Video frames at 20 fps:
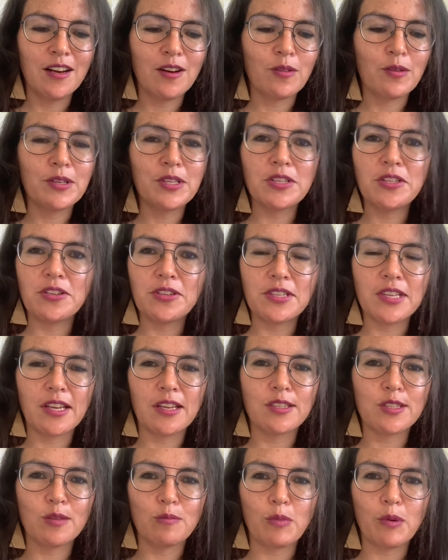We're just using a
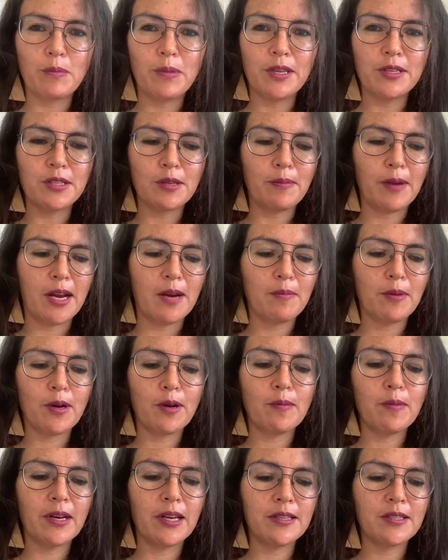simple piece of paper,
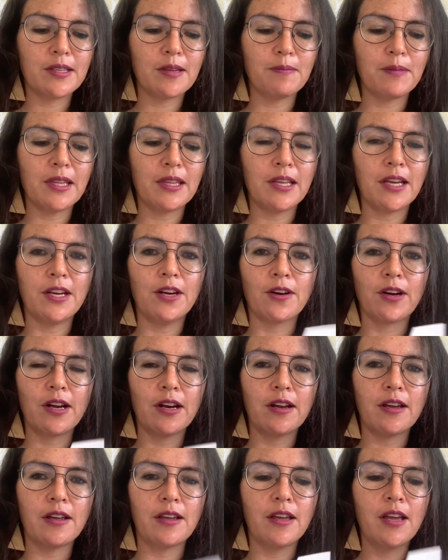but it's something that you're going
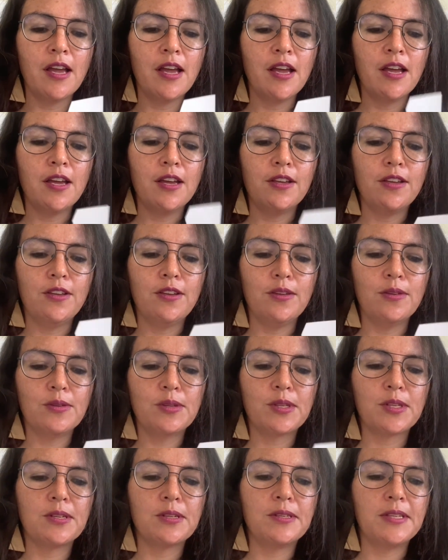to
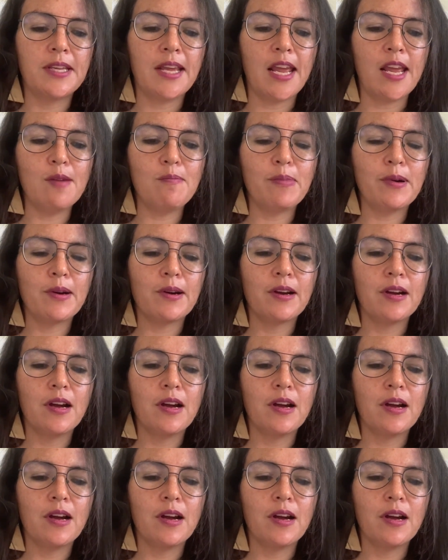use to tape